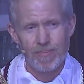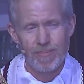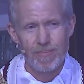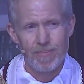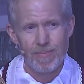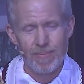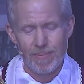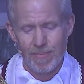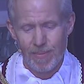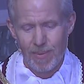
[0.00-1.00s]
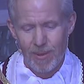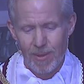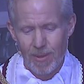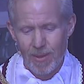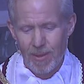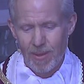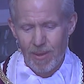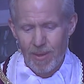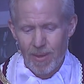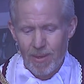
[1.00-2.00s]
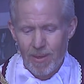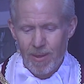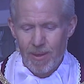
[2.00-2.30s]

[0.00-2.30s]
No one is speaking in this clip.